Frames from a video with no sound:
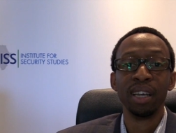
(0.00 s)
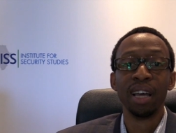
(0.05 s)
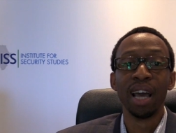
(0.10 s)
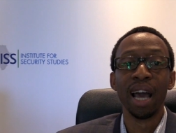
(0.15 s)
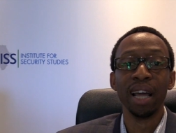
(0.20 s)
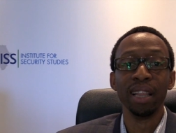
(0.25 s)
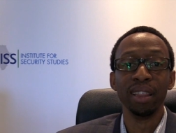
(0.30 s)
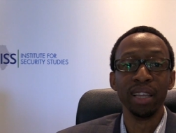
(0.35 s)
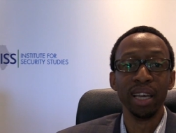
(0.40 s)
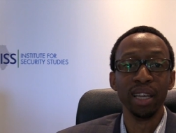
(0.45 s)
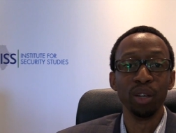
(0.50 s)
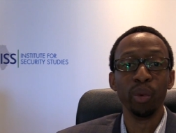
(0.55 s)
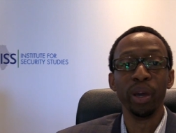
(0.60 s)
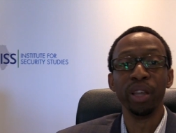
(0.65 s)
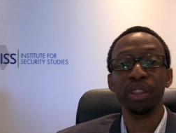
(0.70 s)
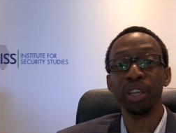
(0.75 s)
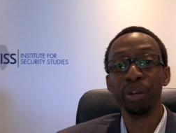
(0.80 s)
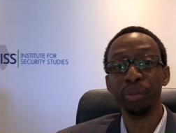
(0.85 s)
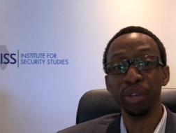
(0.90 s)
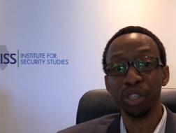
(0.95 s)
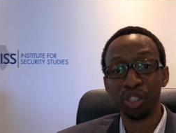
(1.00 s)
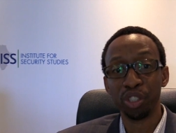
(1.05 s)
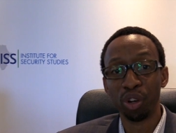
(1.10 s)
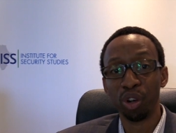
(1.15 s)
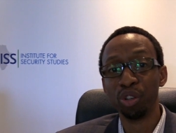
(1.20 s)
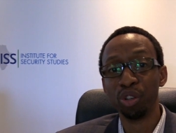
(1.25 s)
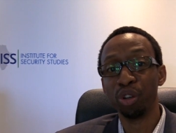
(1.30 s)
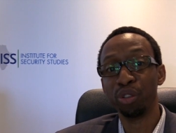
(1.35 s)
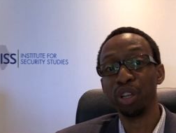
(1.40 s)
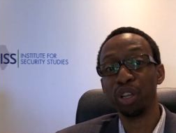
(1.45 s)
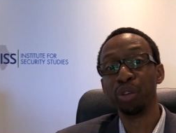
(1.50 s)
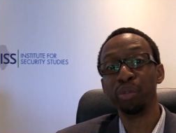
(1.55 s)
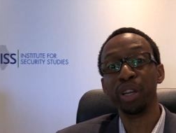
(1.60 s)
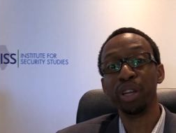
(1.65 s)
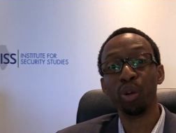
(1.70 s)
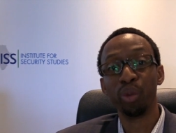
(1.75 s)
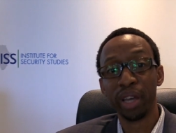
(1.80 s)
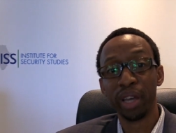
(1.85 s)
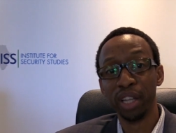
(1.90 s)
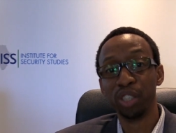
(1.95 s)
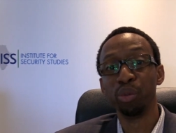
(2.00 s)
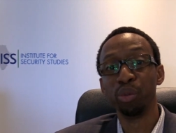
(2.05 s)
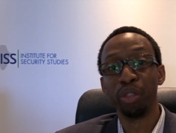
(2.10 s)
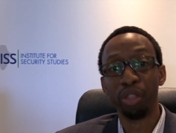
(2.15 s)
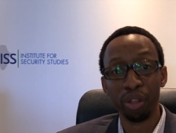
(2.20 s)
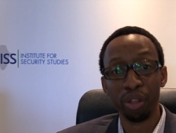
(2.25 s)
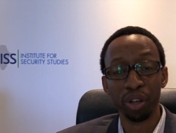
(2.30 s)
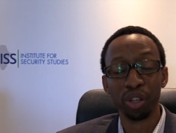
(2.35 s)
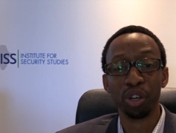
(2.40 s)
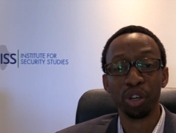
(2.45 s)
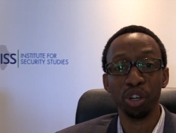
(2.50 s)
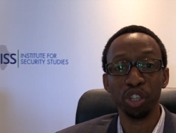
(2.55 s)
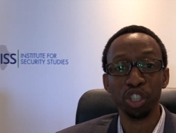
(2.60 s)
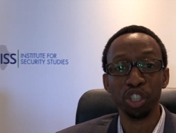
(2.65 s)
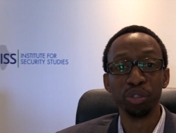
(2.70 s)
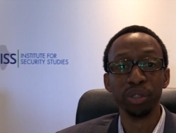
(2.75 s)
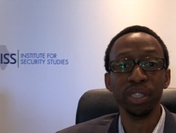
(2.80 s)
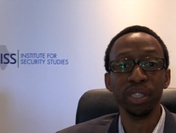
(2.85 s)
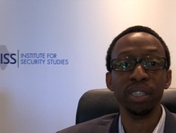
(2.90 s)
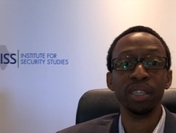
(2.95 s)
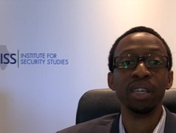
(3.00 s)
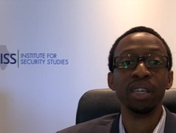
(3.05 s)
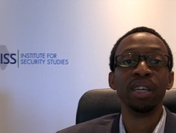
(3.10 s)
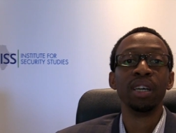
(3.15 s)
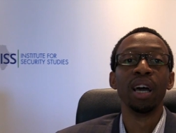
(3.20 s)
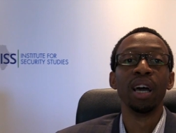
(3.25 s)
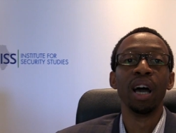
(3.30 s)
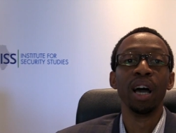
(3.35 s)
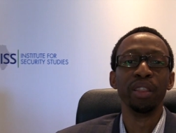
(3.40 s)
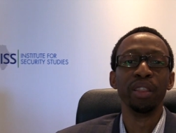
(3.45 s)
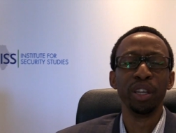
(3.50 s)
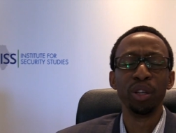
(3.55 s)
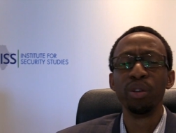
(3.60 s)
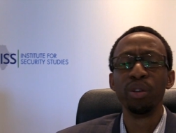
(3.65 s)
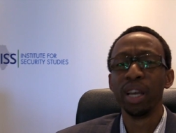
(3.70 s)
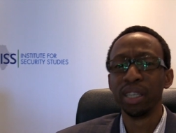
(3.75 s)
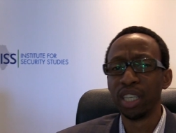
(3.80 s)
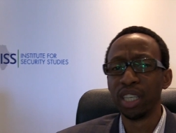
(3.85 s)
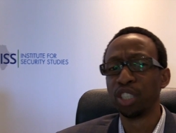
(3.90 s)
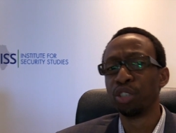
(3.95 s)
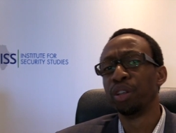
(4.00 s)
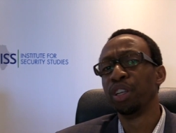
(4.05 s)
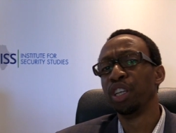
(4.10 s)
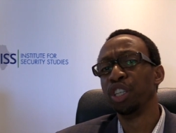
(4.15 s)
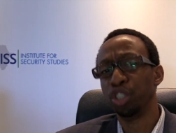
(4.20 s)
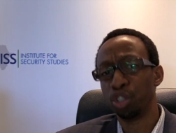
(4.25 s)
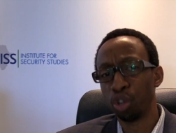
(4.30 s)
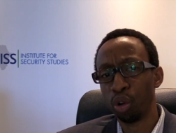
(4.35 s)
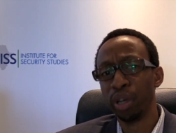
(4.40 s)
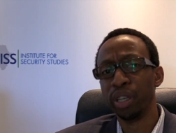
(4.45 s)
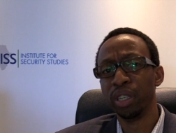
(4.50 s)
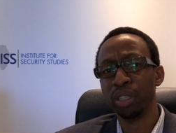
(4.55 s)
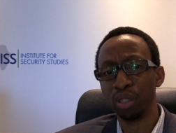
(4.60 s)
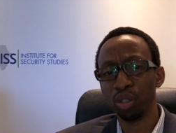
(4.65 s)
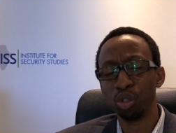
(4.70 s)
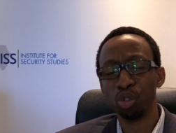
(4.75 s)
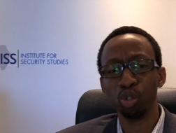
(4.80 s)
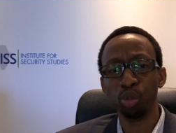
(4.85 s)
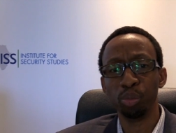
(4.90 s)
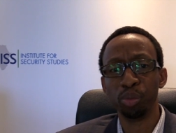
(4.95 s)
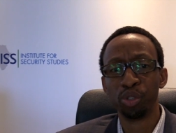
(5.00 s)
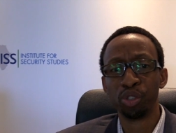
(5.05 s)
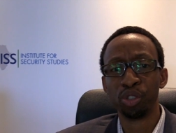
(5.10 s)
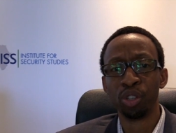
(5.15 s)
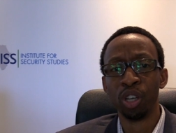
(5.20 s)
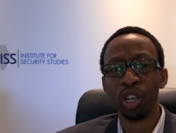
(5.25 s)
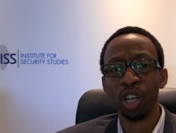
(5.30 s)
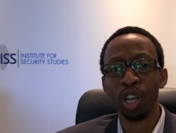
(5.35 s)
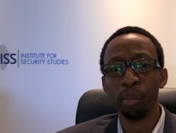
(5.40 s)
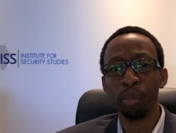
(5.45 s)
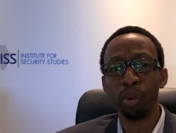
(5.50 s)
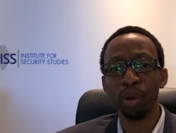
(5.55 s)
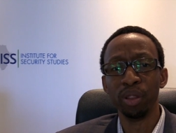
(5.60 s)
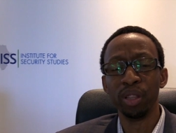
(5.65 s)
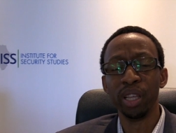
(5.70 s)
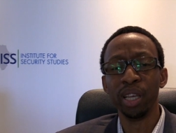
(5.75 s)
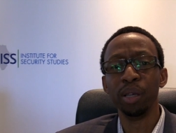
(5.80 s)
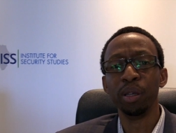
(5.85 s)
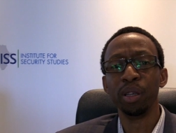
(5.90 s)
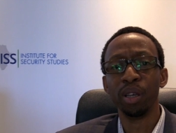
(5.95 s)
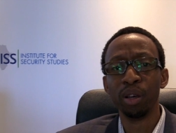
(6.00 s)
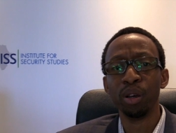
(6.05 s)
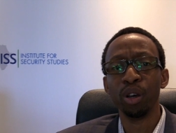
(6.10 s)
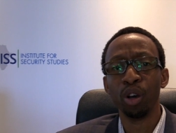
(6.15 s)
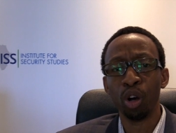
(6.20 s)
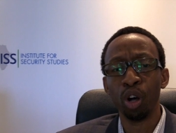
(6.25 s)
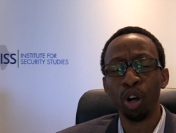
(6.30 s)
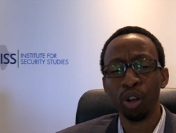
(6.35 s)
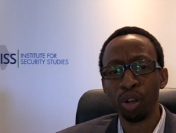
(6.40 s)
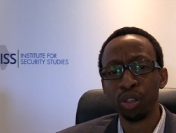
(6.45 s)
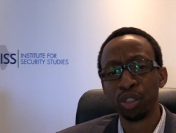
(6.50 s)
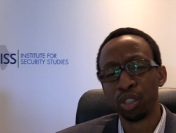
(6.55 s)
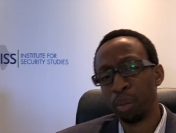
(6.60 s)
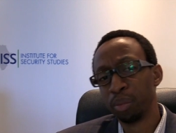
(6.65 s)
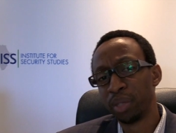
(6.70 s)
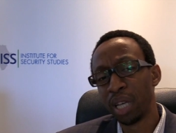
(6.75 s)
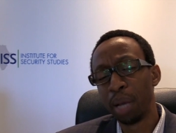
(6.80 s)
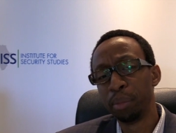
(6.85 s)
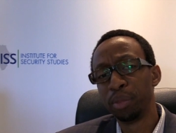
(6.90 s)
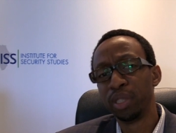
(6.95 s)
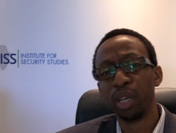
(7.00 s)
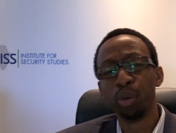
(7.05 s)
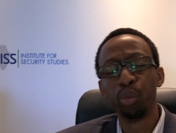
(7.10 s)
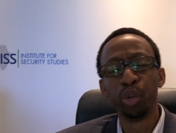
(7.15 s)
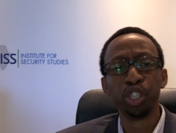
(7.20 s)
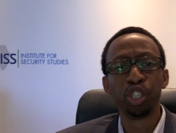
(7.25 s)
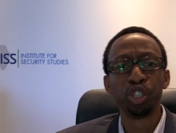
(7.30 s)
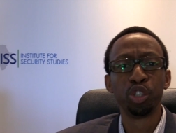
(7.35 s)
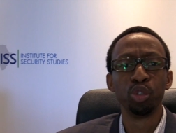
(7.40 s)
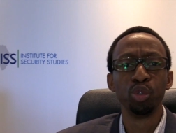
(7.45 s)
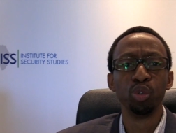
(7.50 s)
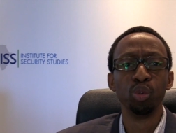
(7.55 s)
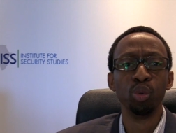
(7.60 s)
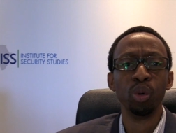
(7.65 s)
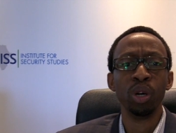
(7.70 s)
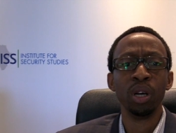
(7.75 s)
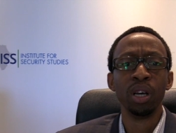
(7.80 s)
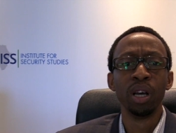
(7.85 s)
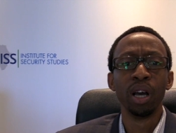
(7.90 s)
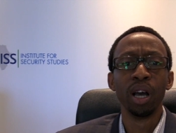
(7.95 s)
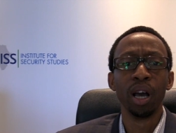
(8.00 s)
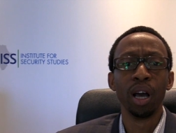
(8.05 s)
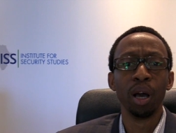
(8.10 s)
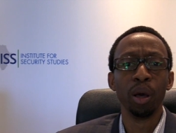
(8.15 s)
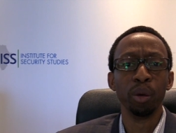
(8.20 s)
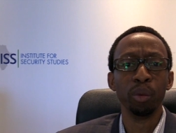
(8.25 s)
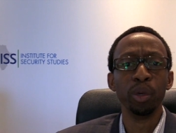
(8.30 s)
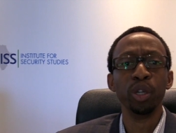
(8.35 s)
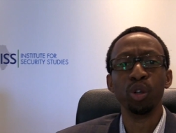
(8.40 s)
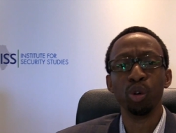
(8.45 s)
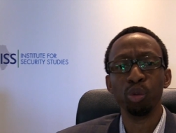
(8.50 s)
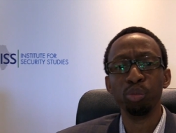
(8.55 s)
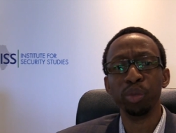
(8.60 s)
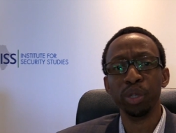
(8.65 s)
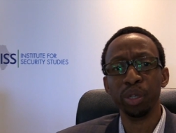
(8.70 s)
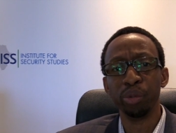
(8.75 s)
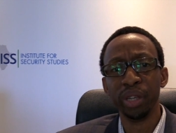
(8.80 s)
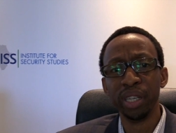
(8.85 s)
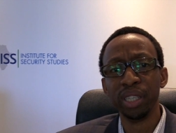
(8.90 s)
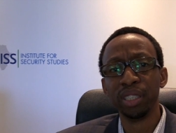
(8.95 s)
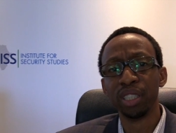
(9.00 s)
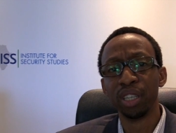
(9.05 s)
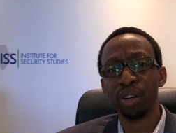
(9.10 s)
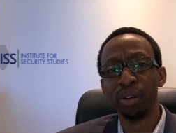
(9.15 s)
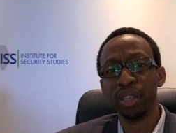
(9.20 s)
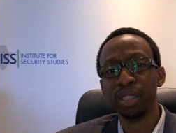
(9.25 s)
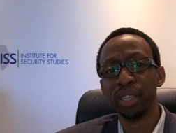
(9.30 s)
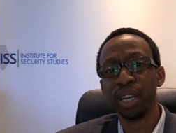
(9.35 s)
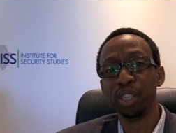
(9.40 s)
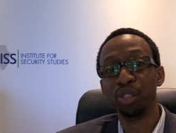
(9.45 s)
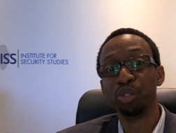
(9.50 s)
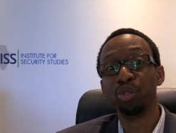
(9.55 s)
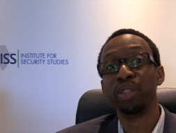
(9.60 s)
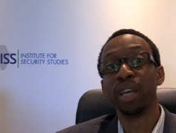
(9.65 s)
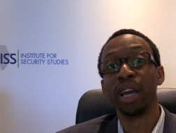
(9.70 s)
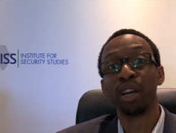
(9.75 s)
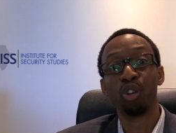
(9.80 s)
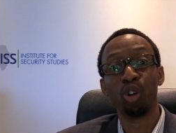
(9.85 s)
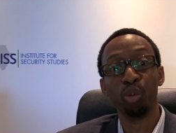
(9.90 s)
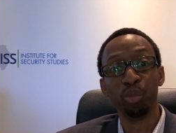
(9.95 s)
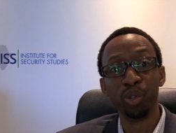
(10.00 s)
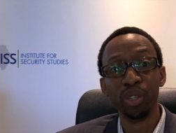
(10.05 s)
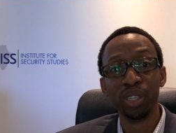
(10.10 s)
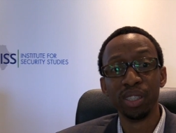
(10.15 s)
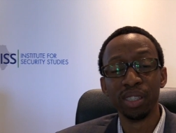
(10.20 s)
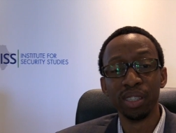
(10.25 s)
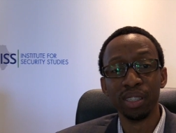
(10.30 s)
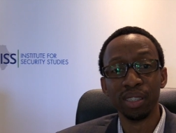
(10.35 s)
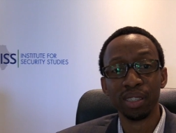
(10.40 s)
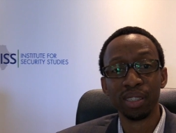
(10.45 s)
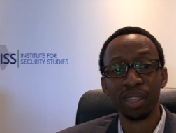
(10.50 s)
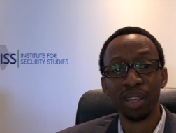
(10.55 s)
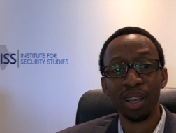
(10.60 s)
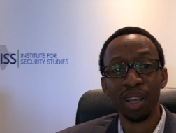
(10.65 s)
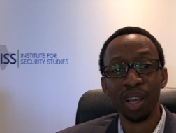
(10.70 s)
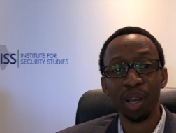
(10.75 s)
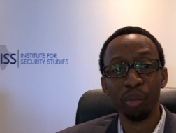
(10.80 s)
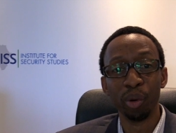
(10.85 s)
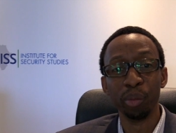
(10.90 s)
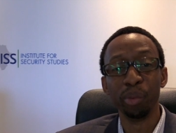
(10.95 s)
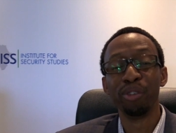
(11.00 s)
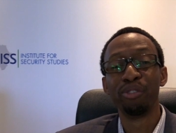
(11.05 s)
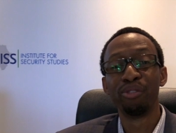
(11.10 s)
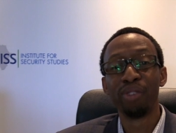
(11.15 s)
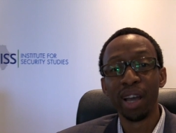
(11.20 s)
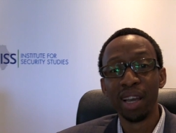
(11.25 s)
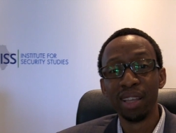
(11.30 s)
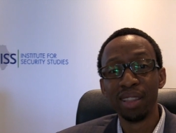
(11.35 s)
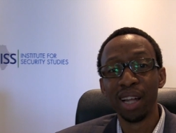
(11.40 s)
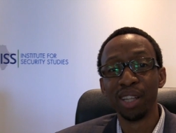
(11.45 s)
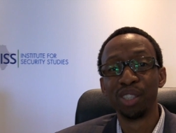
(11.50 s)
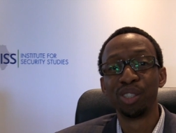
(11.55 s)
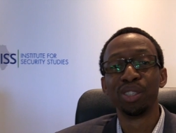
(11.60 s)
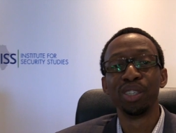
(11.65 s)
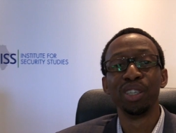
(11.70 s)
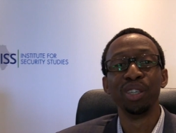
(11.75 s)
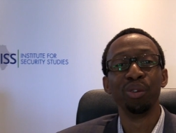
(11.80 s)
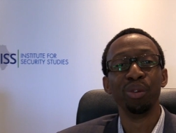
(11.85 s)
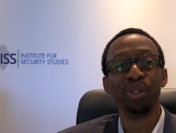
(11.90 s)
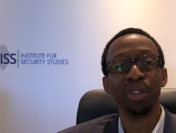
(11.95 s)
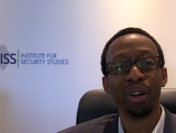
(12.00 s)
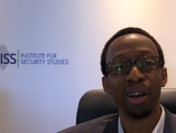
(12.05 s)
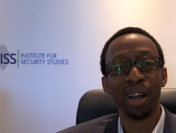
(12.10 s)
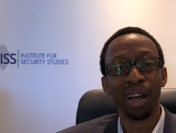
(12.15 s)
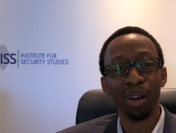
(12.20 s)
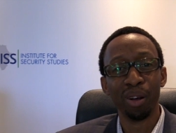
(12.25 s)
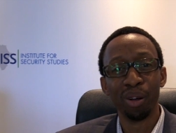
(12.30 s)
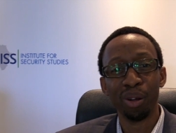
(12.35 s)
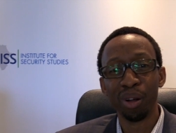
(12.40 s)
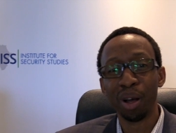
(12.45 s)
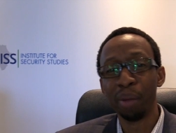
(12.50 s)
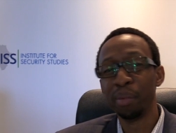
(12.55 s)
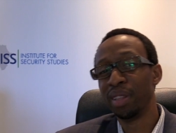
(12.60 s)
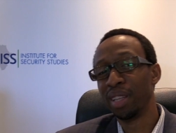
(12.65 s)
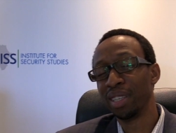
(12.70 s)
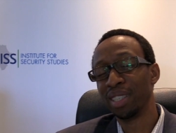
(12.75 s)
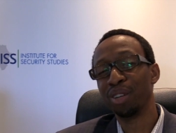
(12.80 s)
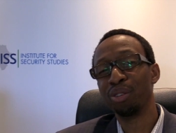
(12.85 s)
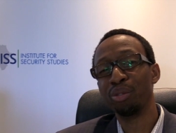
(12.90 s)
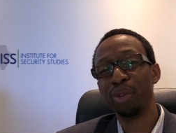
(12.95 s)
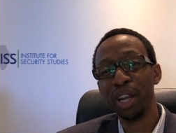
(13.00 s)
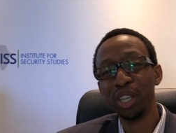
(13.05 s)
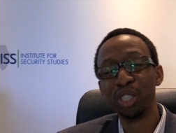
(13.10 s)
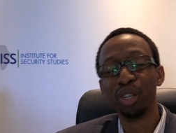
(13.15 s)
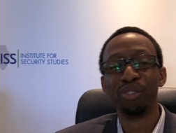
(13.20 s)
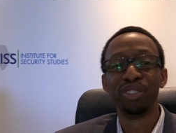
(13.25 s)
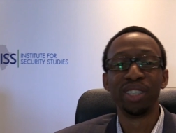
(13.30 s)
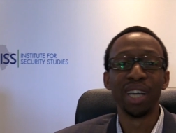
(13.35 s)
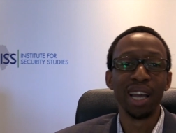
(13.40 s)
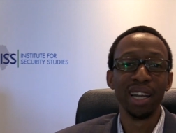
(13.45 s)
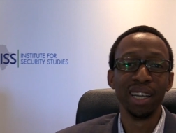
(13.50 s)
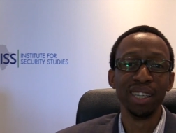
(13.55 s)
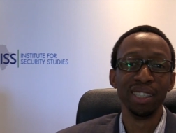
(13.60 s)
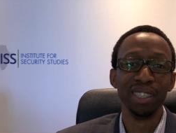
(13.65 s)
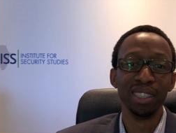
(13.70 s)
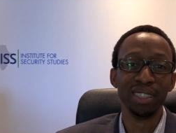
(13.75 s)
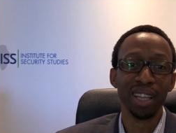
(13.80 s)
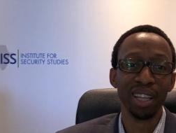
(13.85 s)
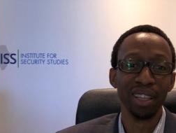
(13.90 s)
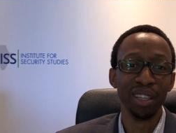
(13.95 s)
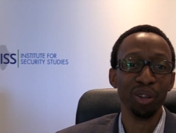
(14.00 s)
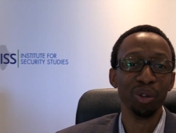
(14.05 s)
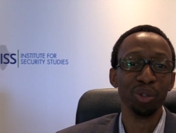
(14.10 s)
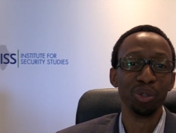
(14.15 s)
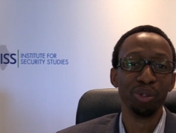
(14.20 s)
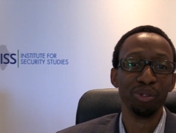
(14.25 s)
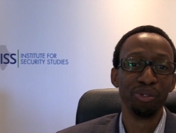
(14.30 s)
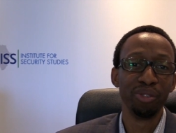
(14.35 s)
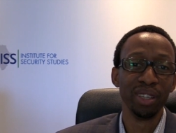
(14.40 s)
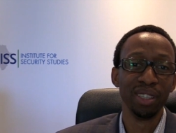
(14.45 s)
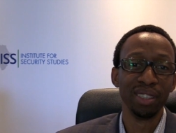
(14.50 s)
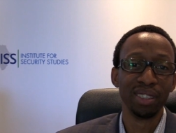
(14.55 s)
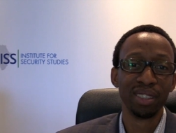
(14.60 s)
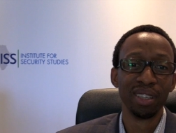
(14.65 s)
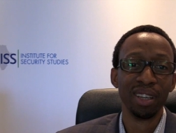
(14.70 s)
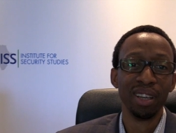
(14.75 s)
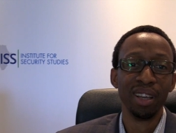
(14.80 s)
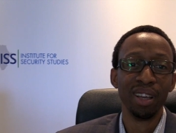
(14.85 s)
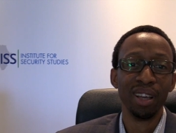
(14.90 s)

And then when they return or they relocate to a third country, uh, they don't necessarily join groups, but they or sometimes they wish to uh, you know, be reintegrated into their communities. But we find that you know, there are, I mean, there's a range of challenges that they also face.